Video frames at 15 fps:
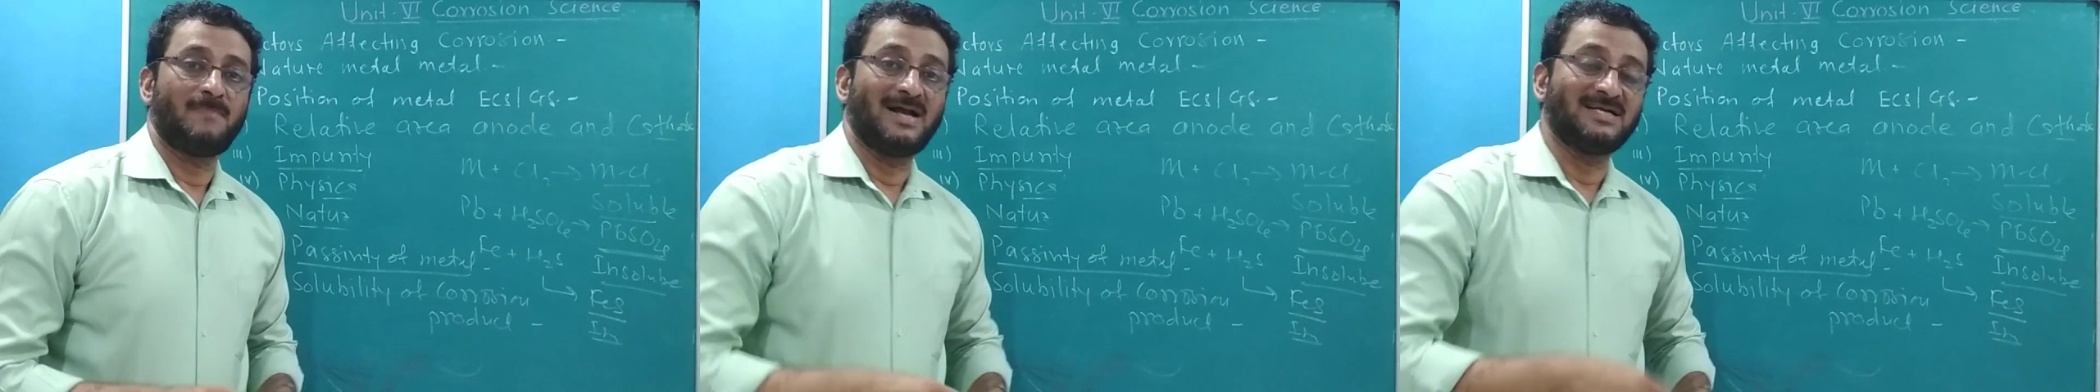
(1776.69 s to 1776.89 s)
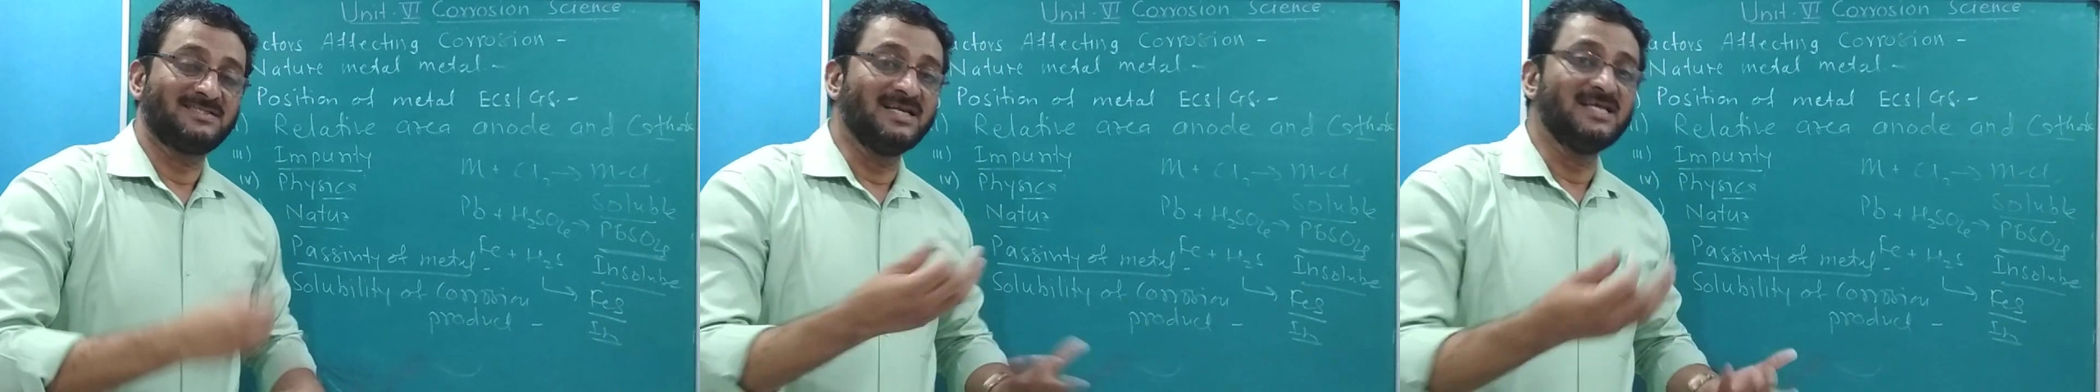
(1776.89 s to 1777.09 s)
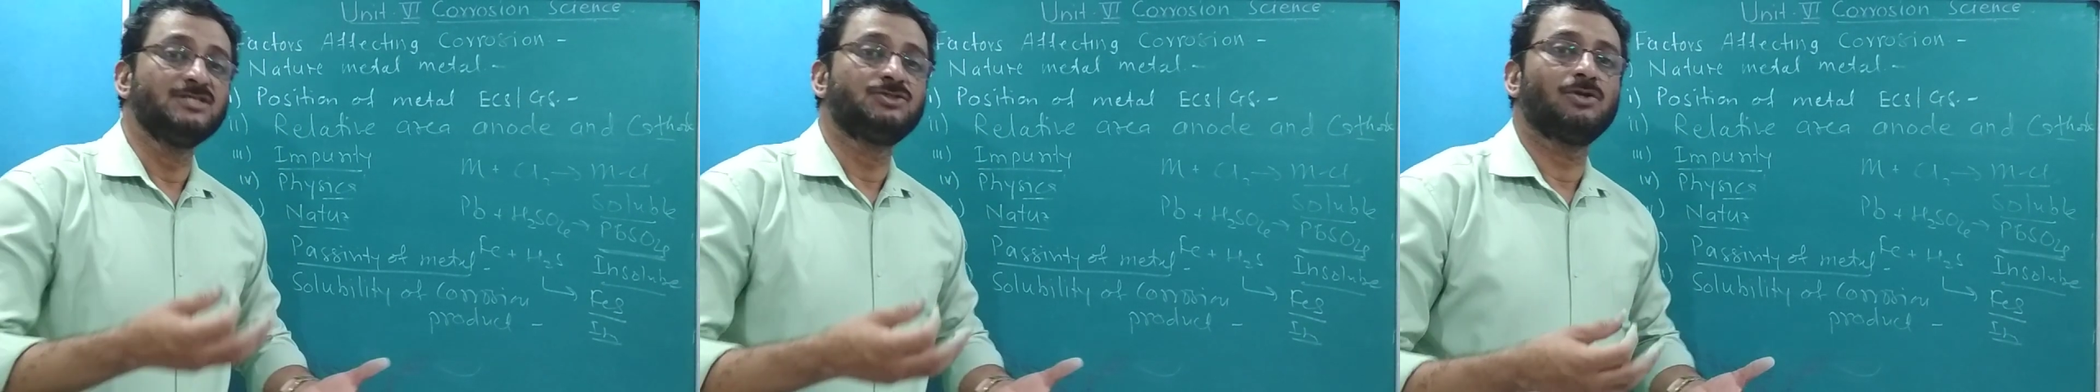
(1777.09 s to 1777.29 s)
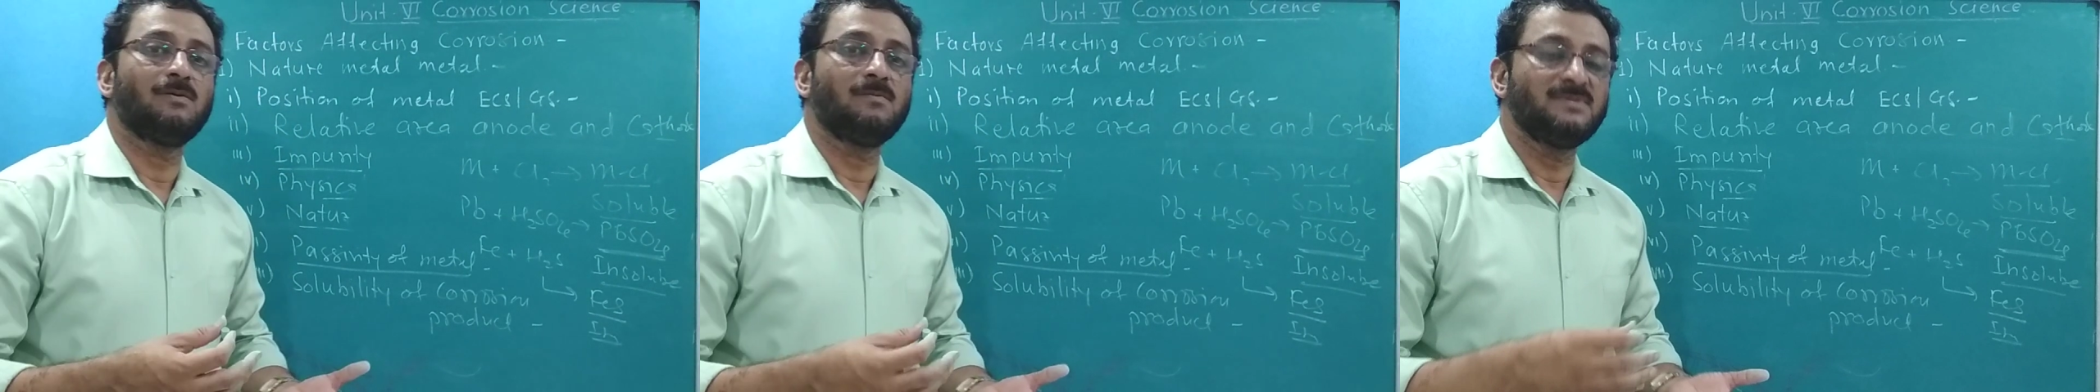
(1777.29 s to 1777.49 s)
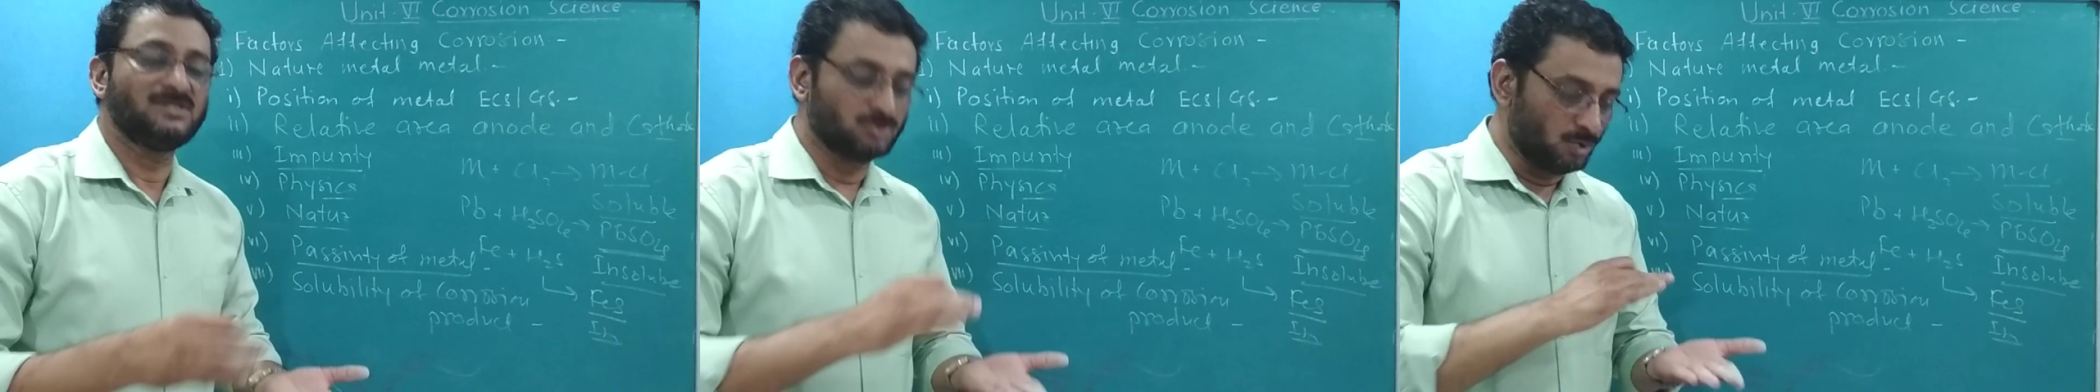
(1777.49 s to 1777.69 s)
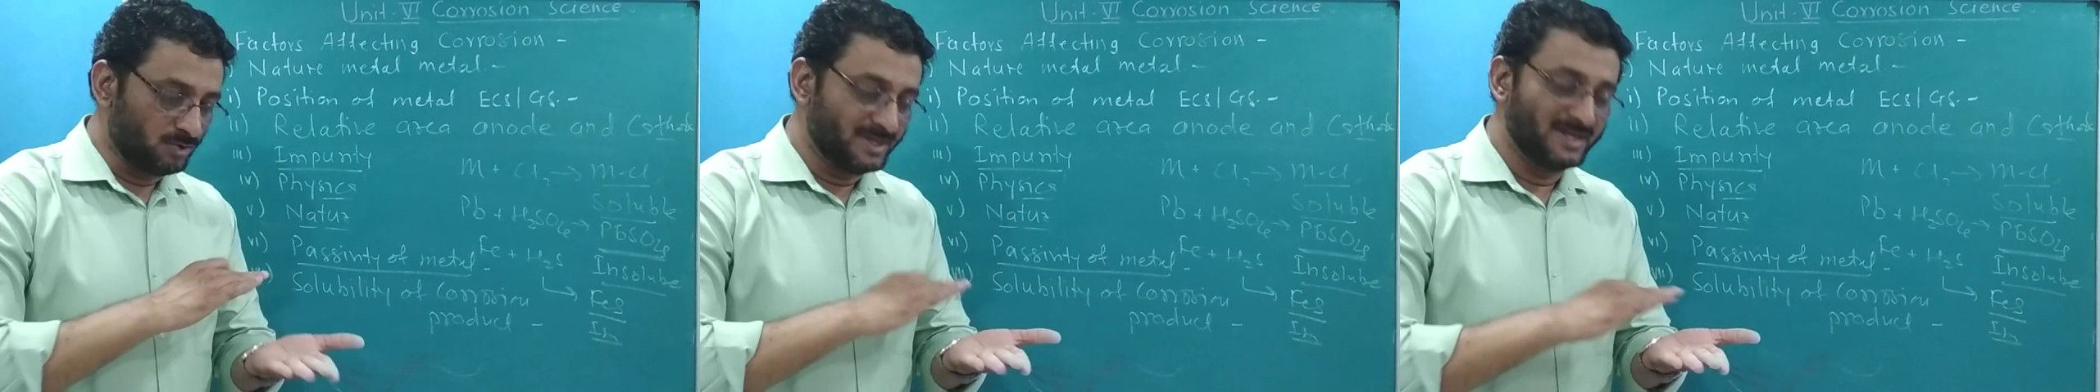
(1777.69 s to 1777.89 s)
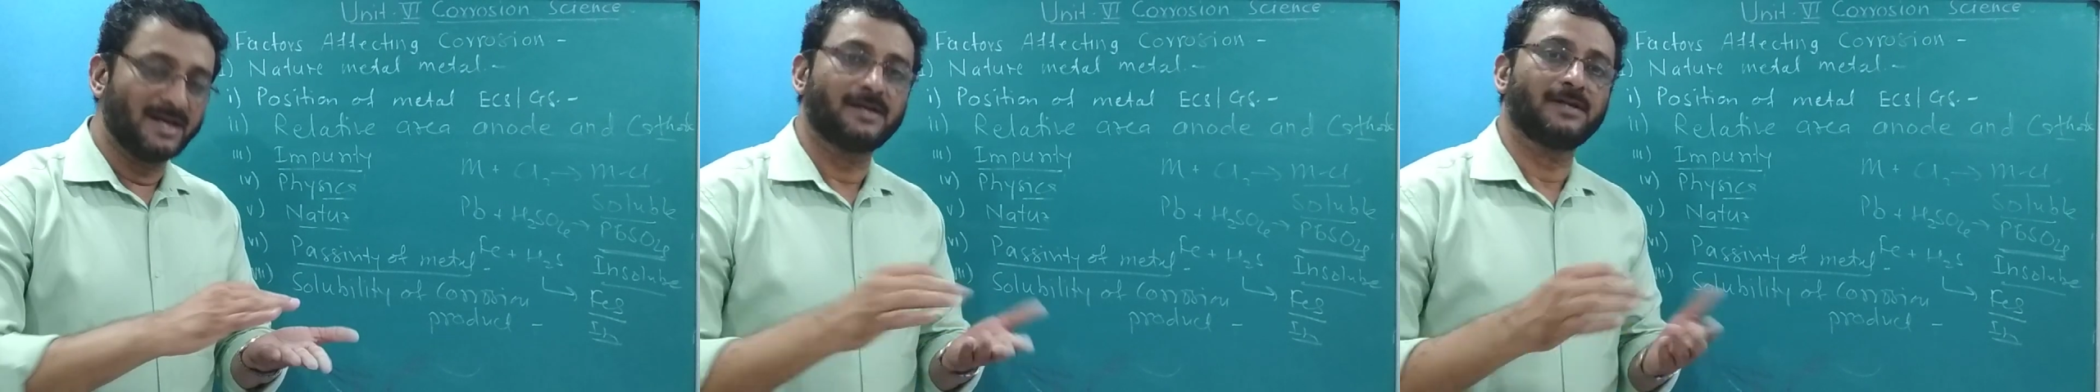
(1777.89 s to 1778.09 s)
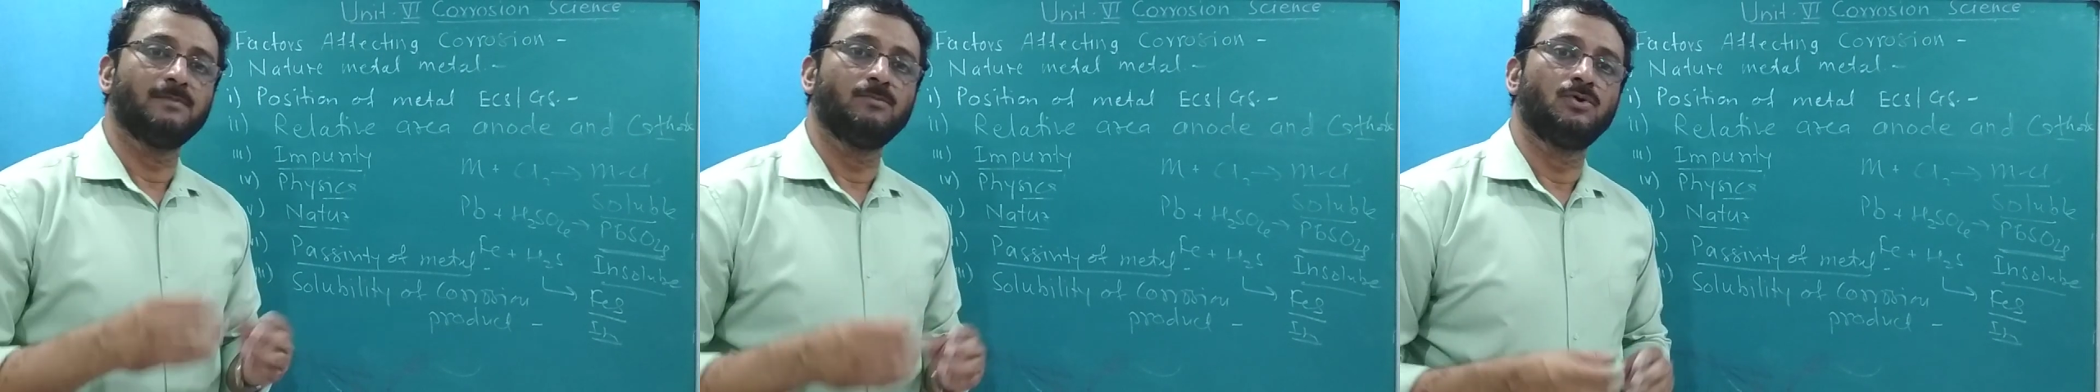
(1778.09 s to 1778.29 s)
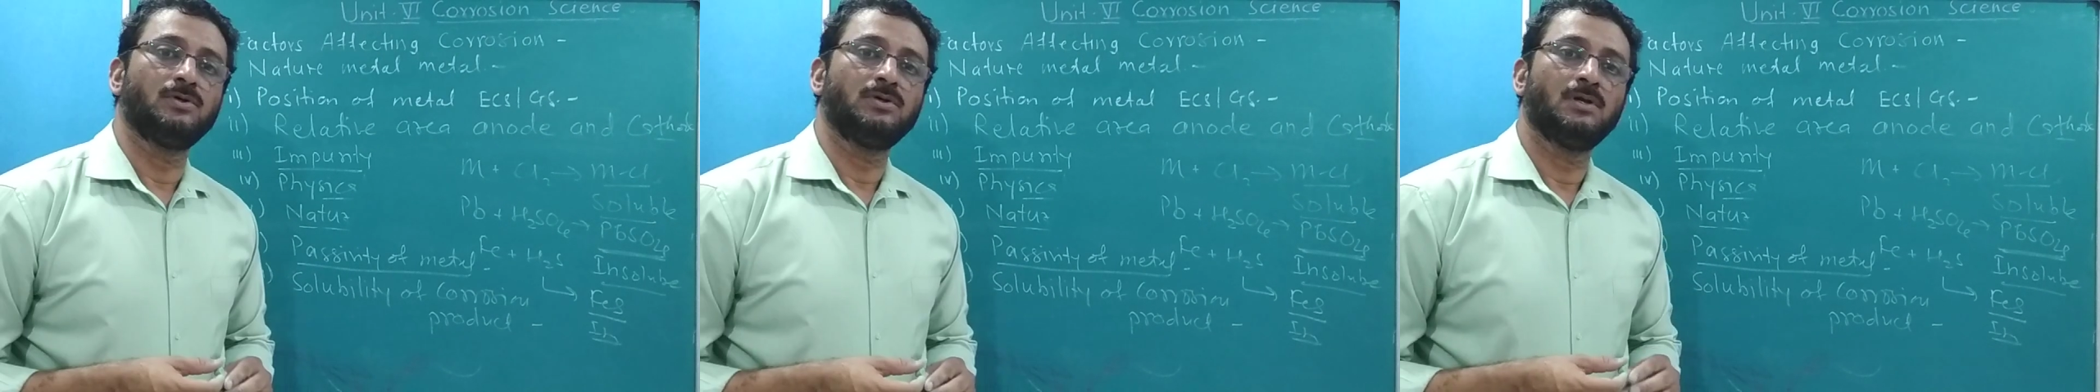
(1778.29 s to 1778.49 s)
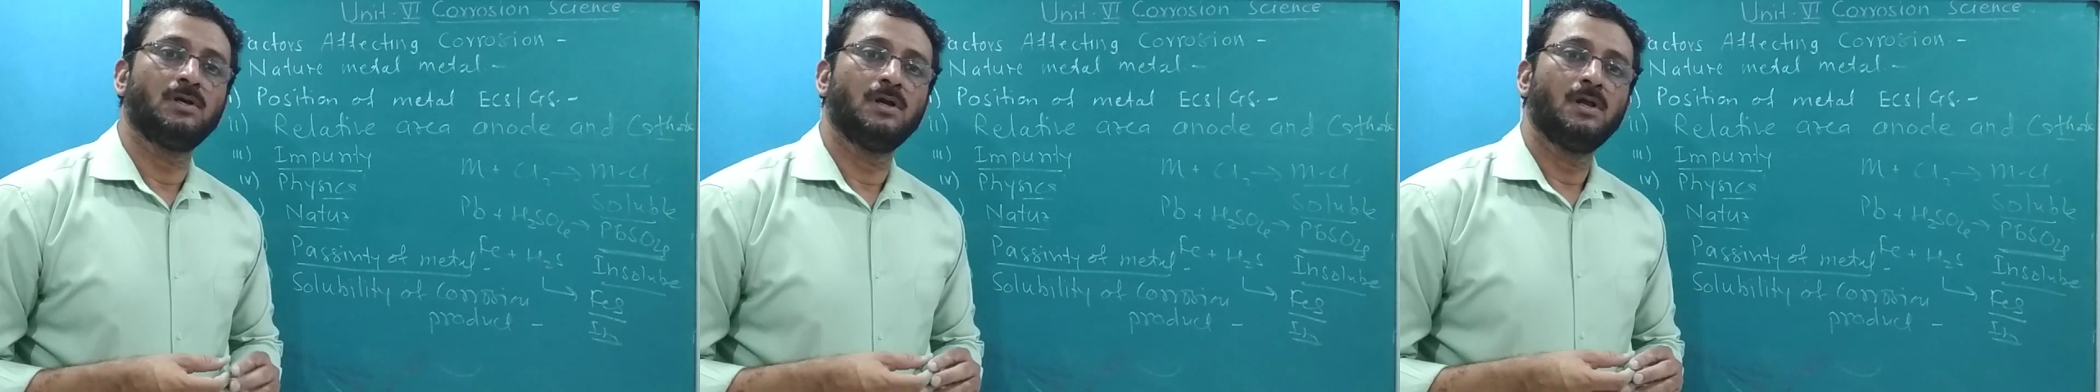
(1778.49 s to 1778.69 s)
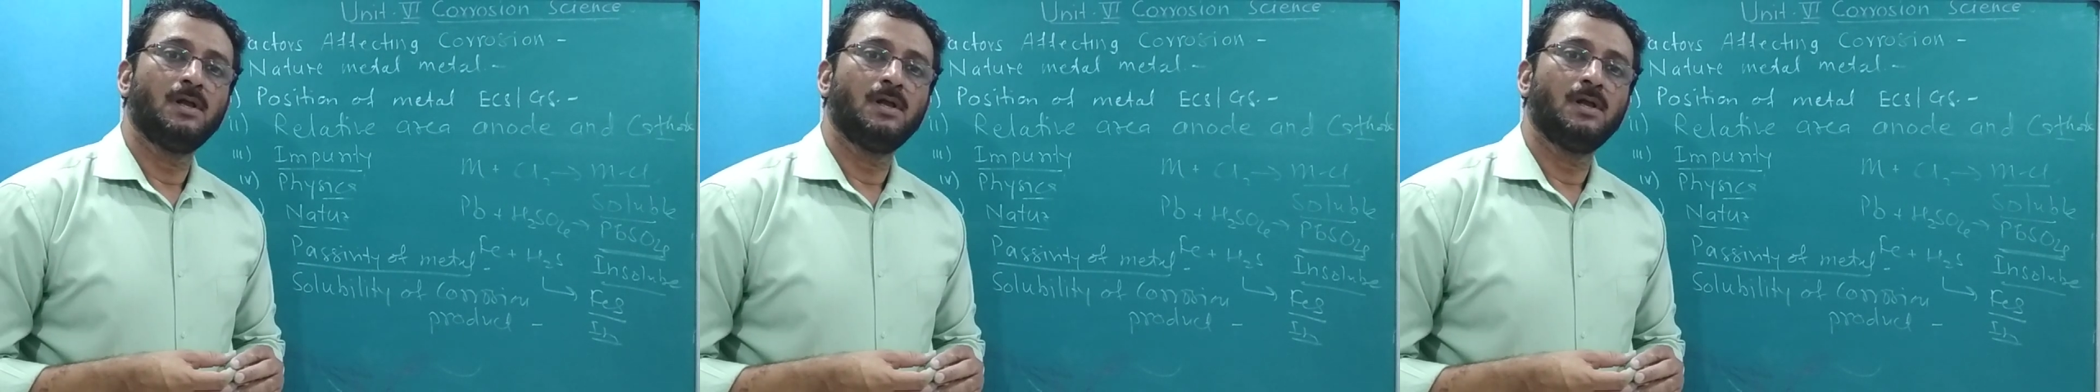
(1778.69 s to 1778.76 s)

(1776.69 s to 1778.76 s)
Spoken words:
partially insoluble means coating get removed